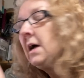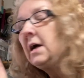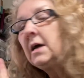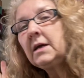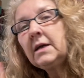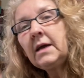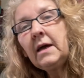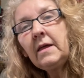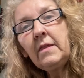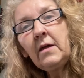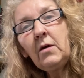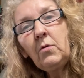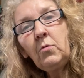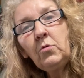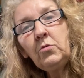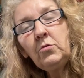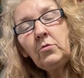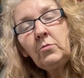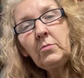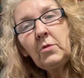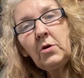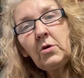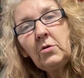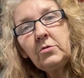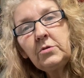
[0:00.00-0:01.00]
get that one
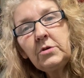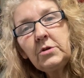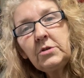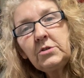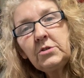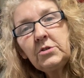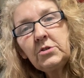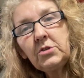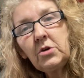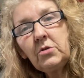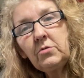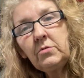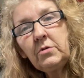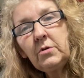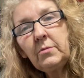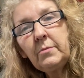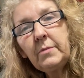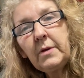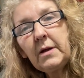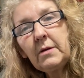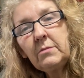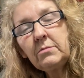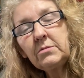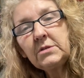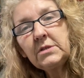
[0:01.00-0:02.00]
uploaded so you'll
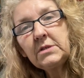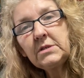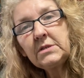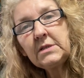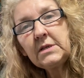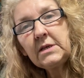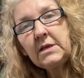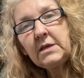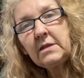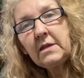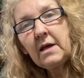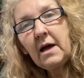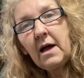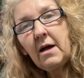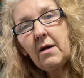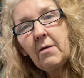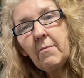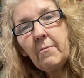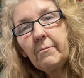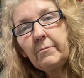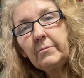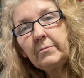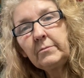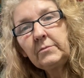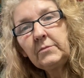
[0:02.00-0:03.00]
be able to see that
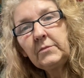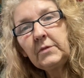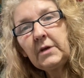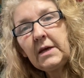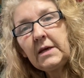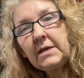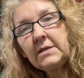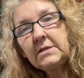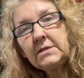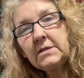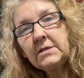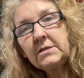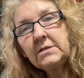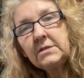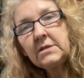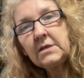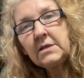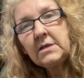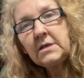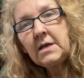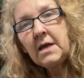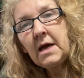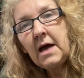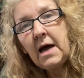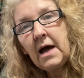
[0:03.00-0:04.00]
later
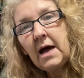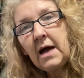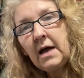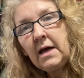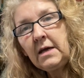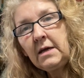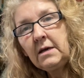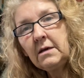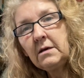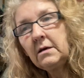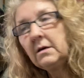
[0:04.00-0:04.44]
tonight,